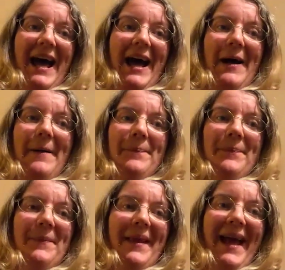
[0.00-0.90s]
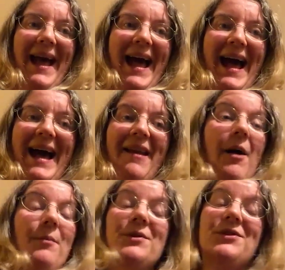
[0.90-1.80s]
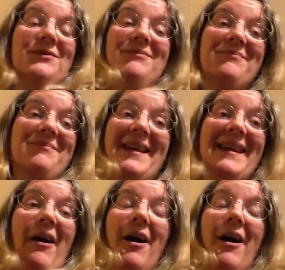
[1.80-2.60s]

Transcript: And I was, you know,